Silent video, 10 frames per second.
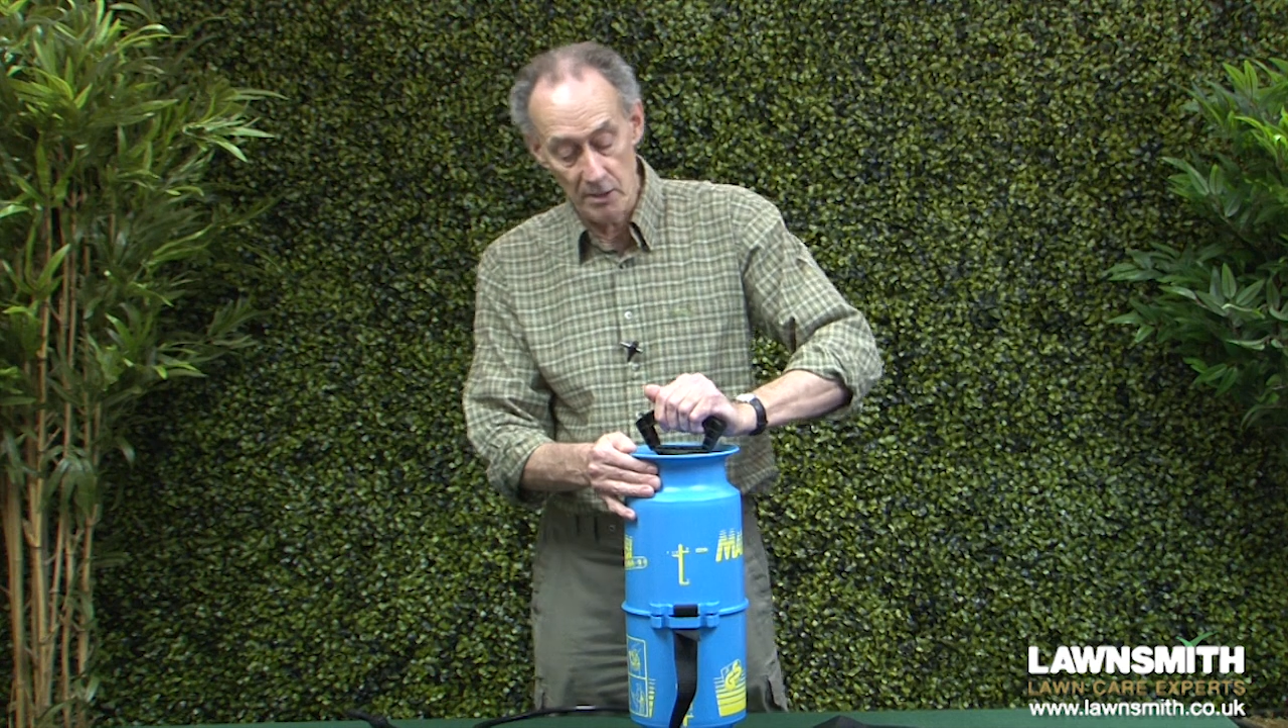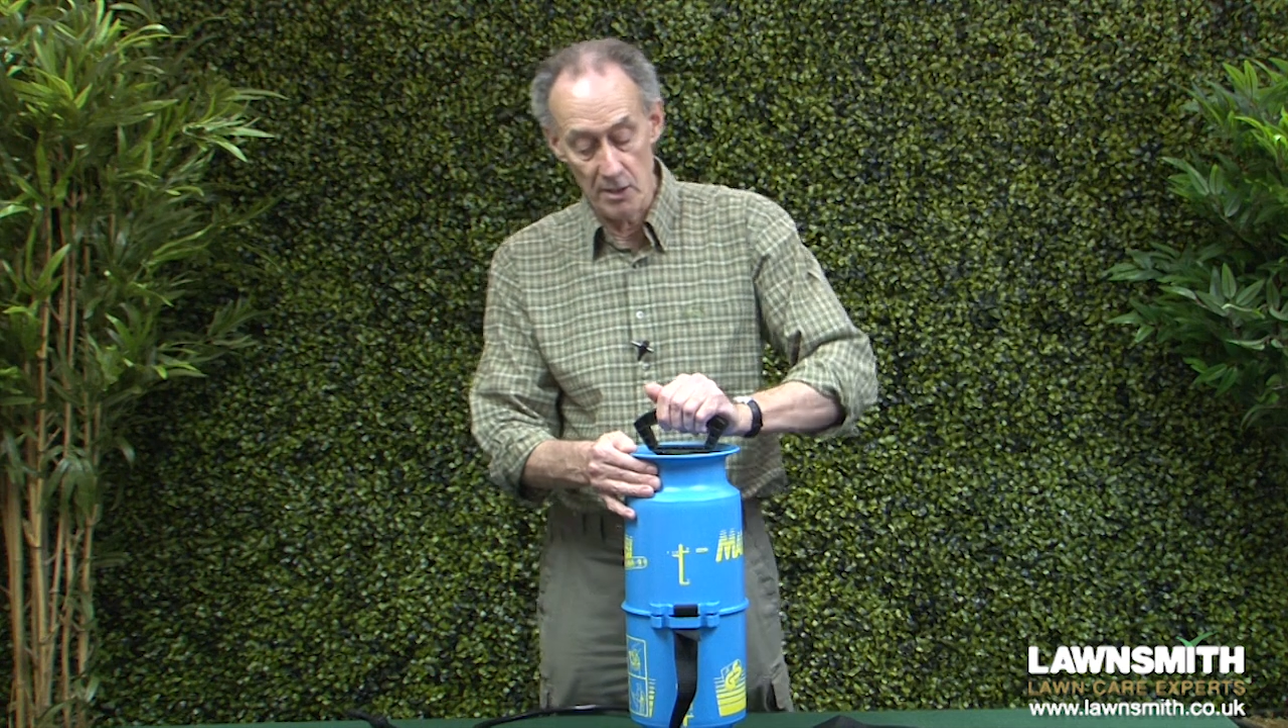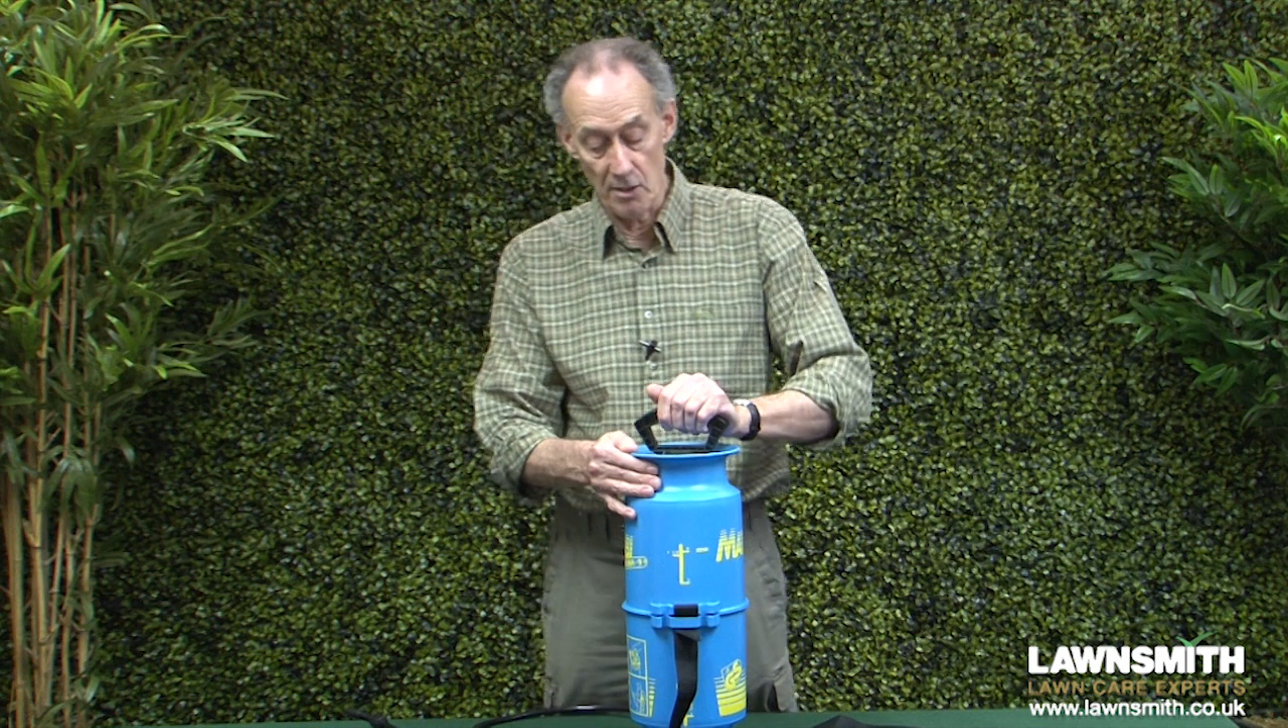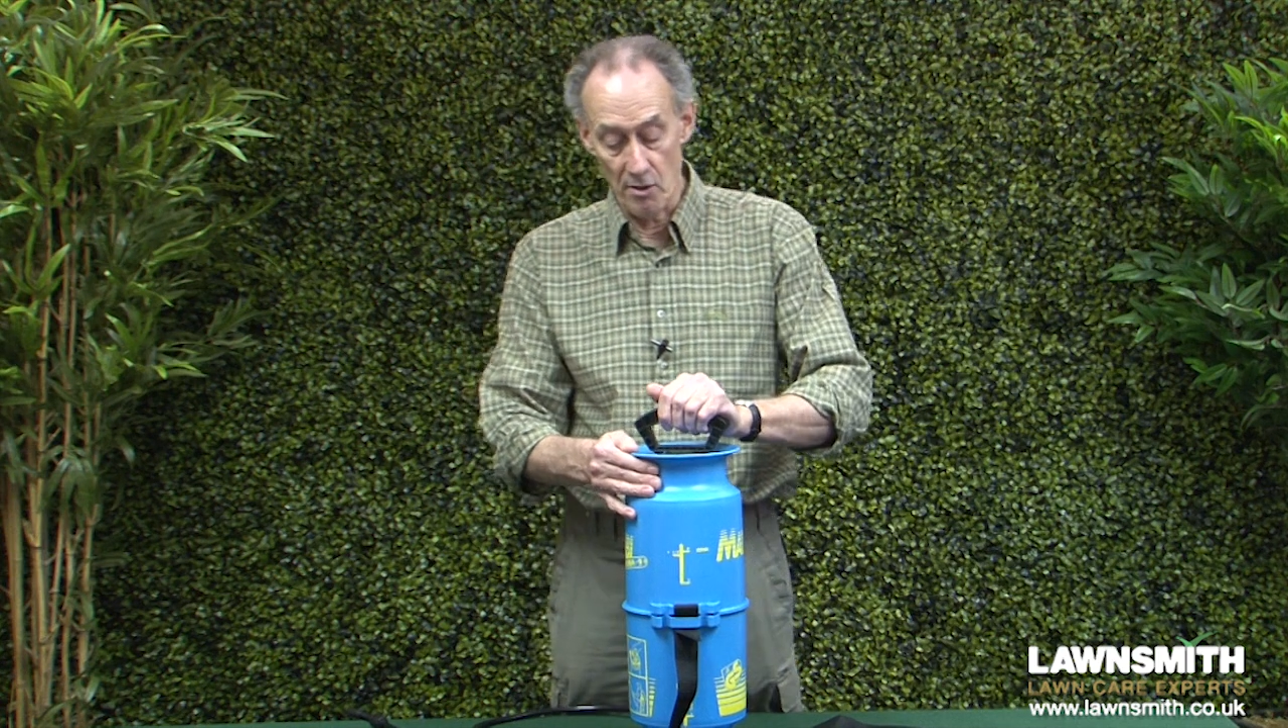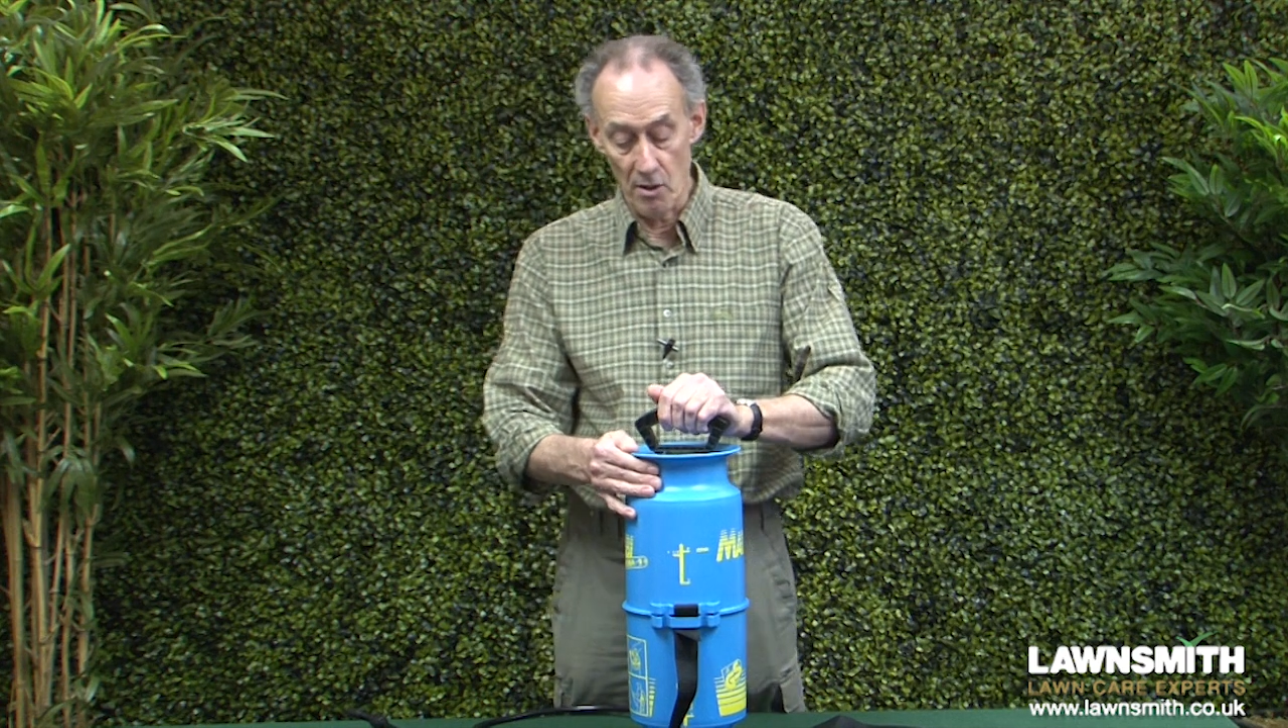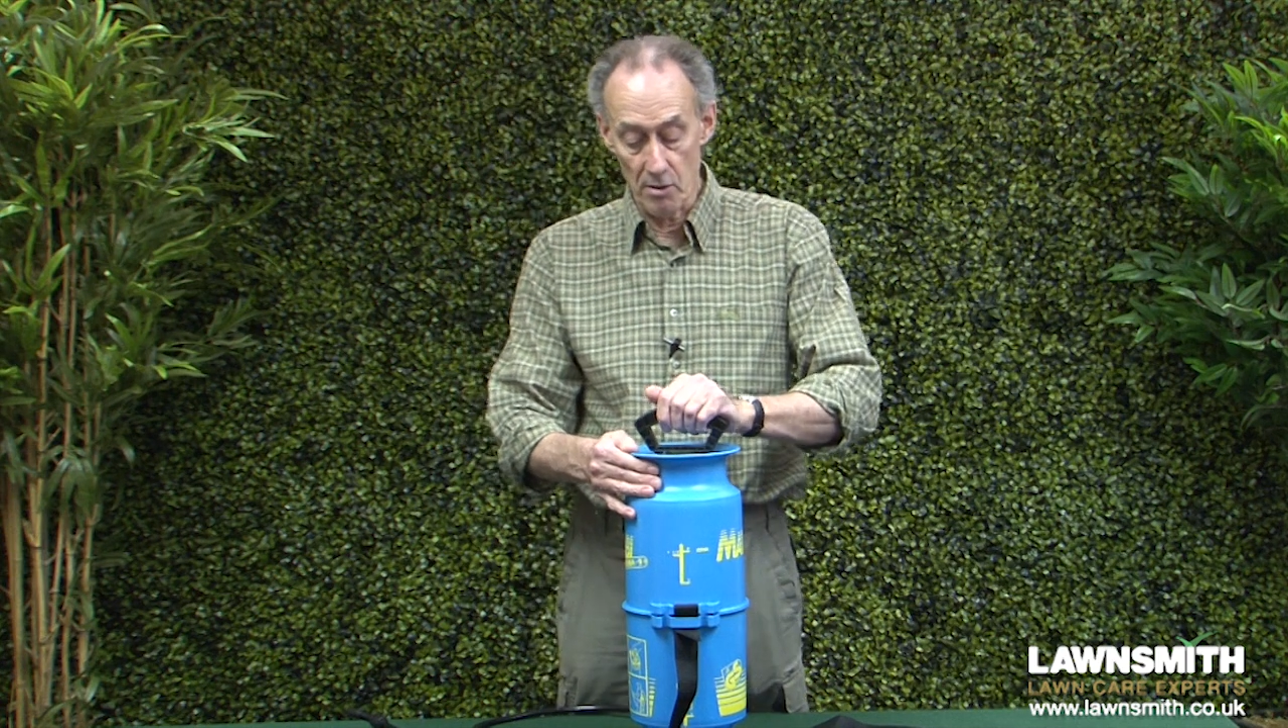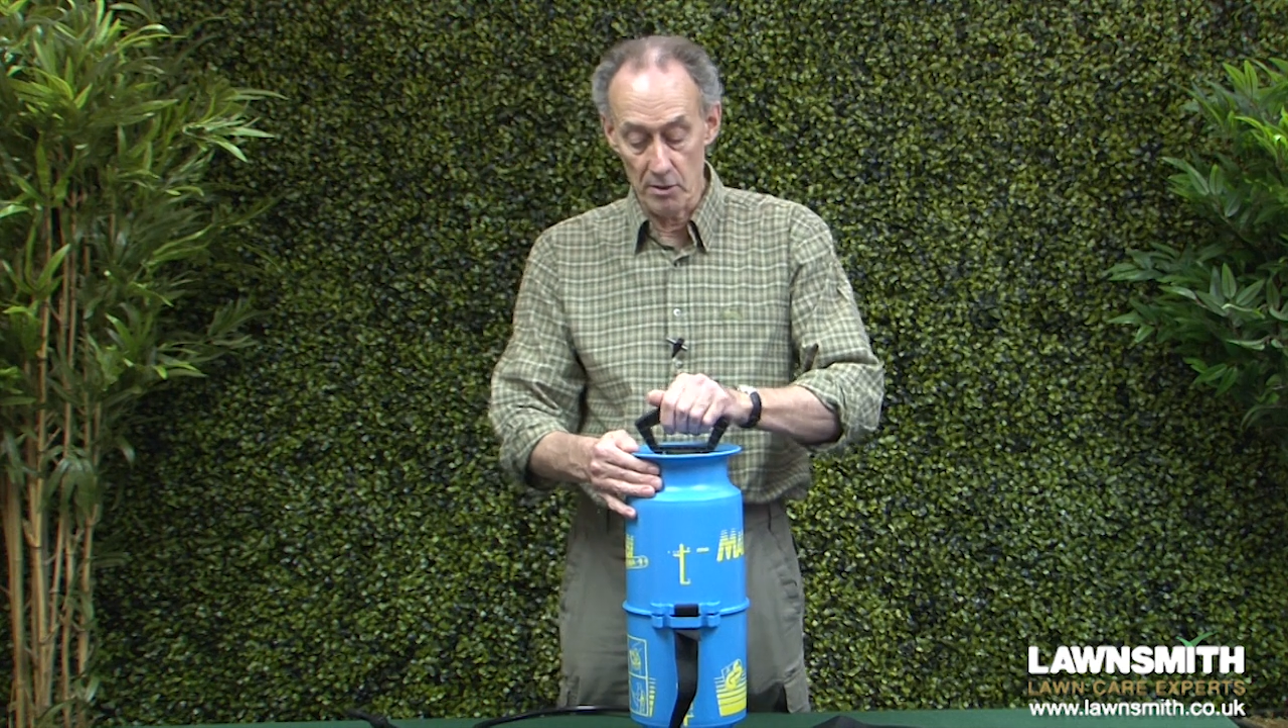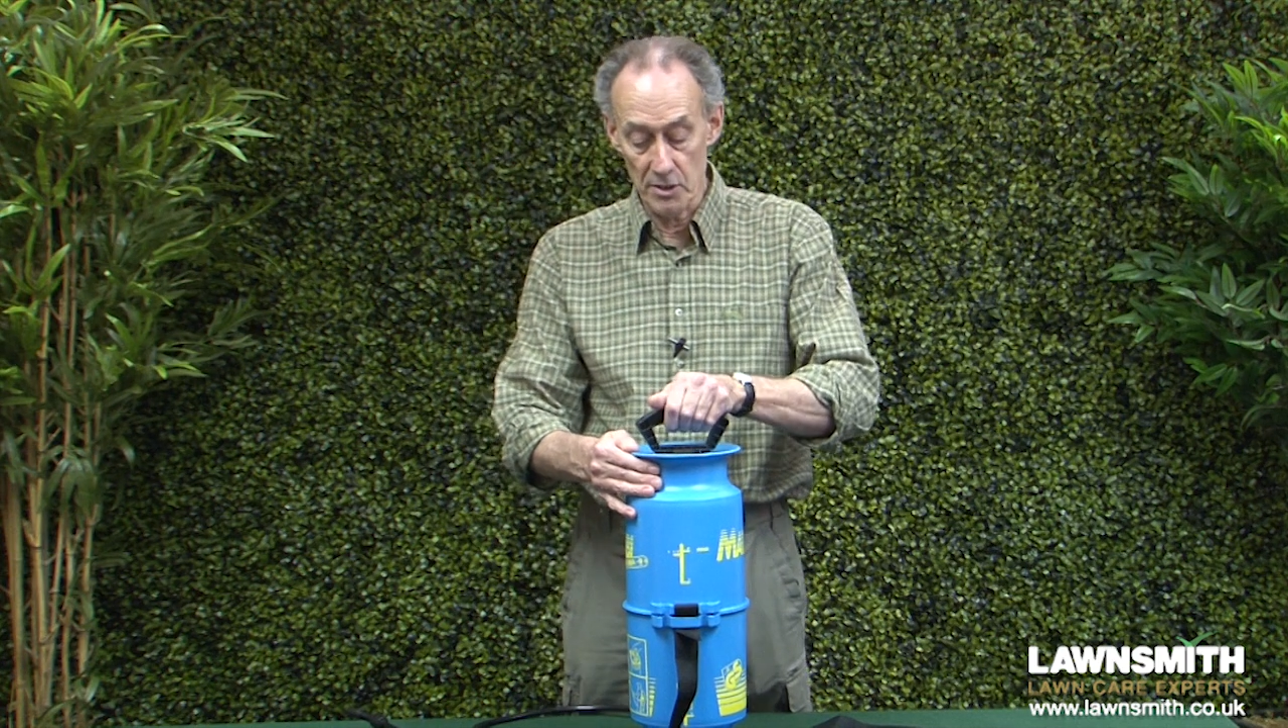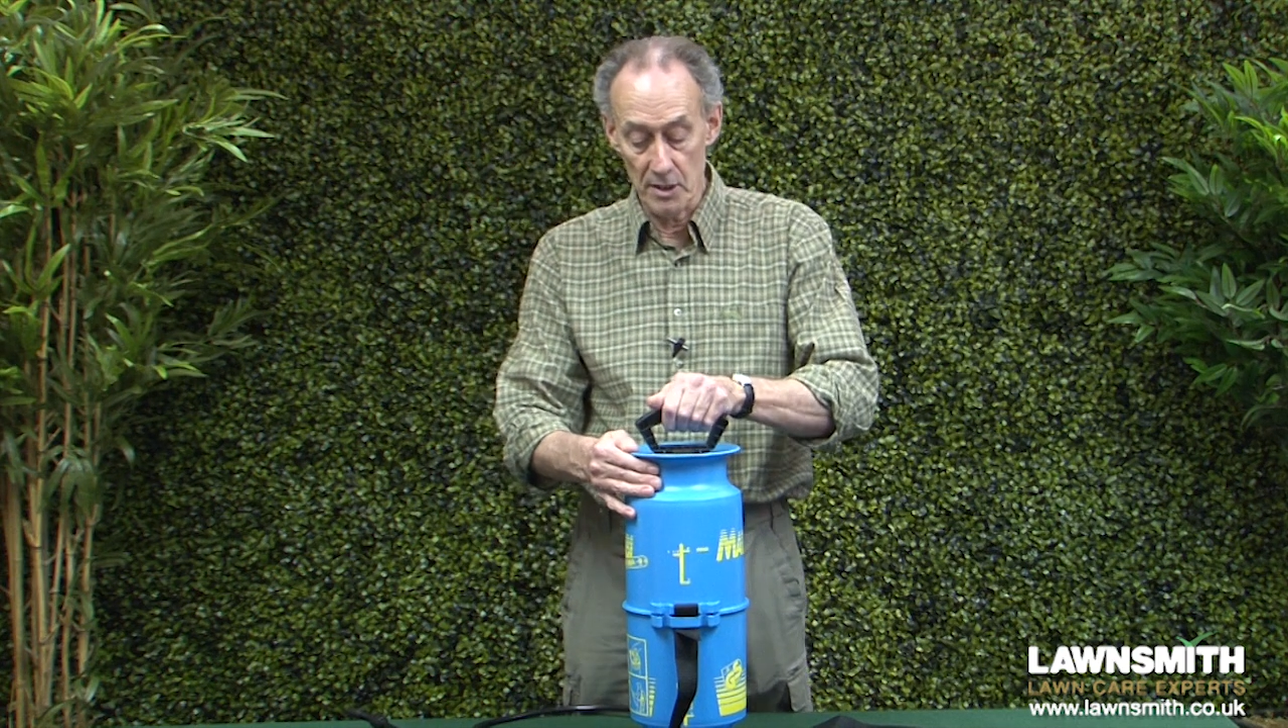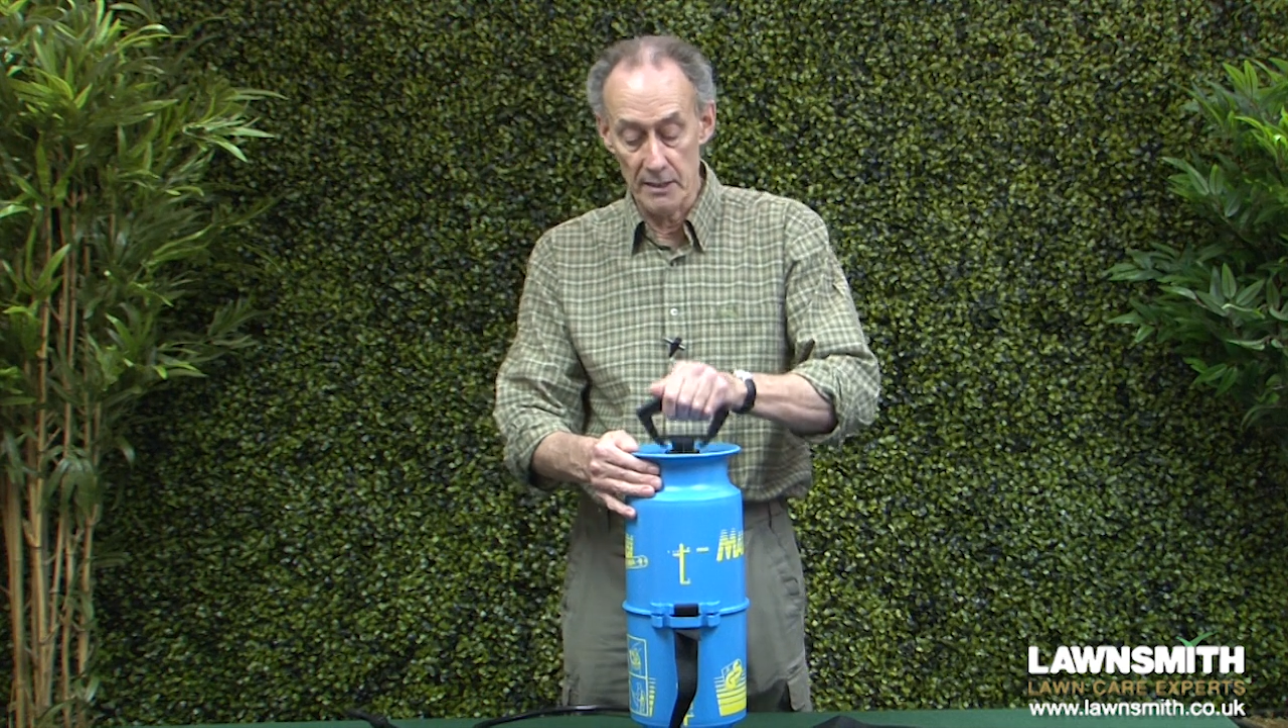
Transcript: that it unlocks